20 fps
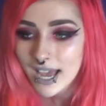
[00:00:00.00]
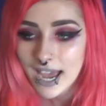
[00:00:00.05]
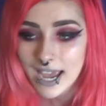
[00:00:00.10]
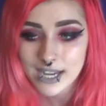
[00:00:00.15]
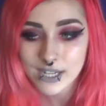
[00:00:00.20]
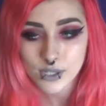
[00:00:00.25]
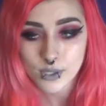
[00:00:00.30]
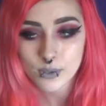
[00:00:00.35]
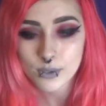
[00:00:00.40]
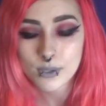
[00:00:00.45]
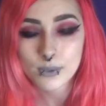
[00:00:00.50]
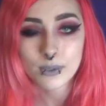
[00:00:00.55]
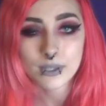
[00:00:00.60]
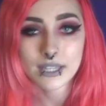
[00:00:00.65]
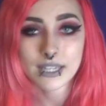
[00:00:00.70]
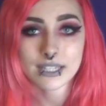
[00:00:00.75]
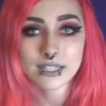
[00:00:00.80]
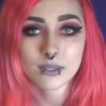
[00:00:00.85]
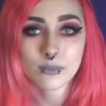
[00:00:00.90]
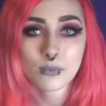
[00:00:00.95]
I know you
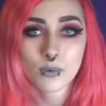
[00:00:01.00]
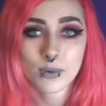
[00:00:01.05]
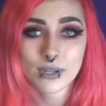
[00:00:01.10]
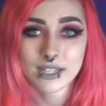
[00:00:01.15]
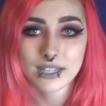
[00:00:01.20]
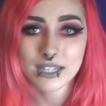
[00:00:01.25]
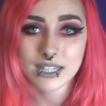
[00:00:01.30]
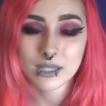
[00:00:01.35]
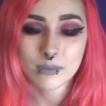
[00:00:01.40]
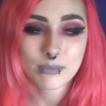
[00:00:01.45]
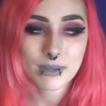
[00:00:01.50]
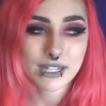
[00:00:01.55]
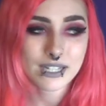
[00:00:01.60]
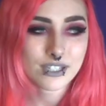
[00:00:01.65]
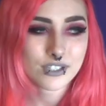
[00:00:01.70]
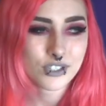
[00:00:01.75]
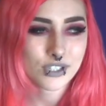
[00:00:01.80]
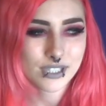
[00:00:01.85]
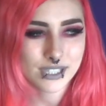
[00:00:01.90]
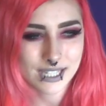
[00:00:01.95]
can get them quickly, but
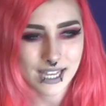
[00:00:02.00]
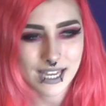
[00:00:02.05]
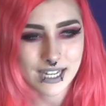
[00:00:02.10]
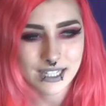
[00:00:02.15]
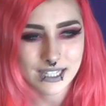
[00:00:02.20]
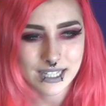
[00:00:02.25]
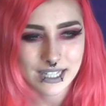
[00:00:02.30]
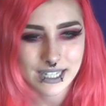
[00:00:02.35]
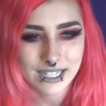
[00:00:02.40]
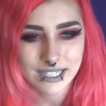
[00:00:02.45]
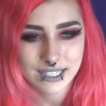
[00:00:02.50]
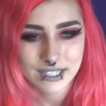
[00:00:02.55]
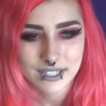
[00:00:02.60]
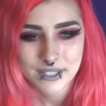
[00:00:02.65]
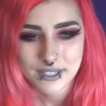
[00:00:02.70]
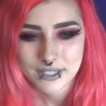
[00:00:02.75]
it's just kind of like